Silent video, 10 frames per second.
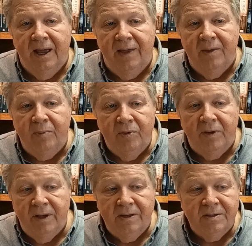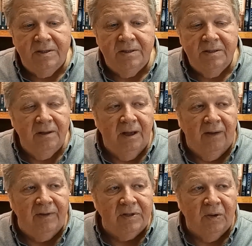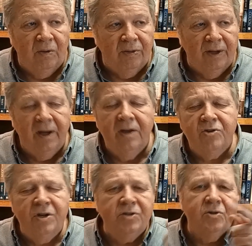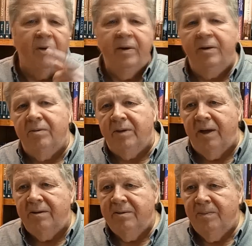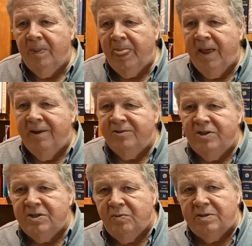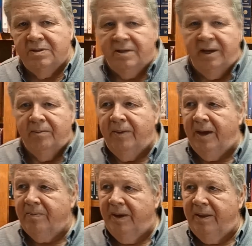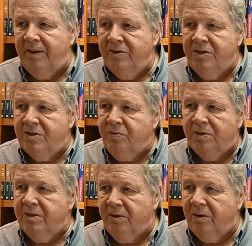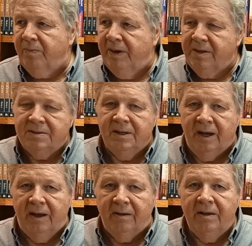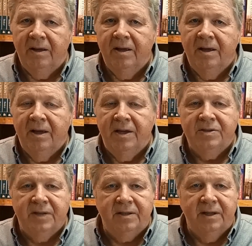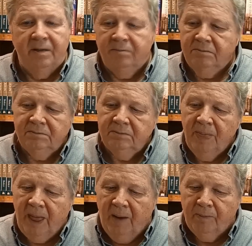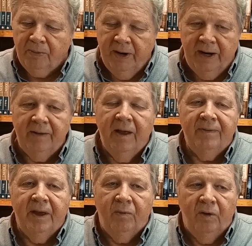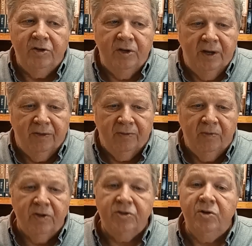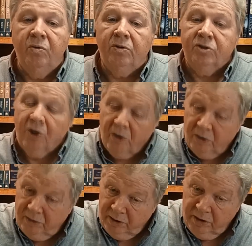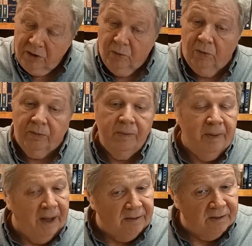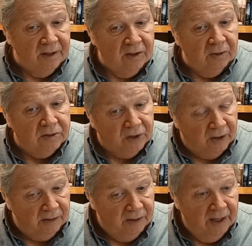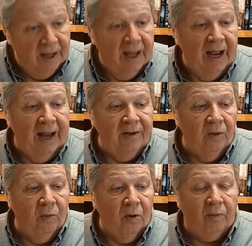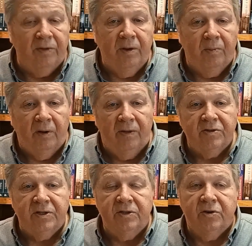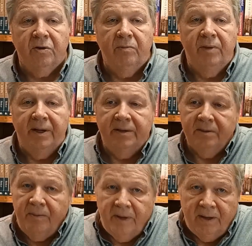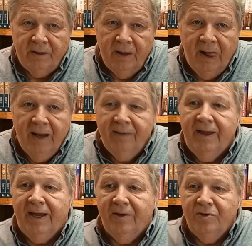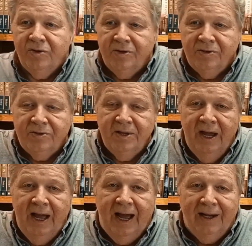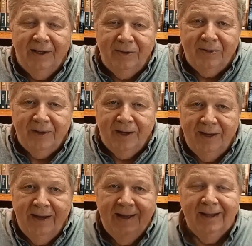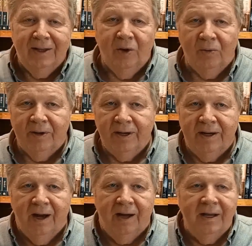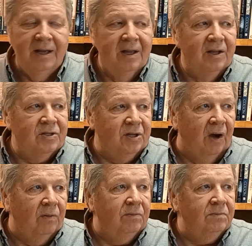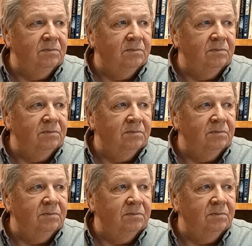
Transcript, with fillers: And the beauty is of this whole thing, Jesus already knew that. Jesus wasn't taken back by that. Jesus wasn't hurt by his denial. He said to him, I'm praying that once you get through this, you will turn, you will repent, you'll turn, and you'll work with your brothers and turn many to me. Thank you, Jesus. Amen. Hallelujah. Glory to God. So,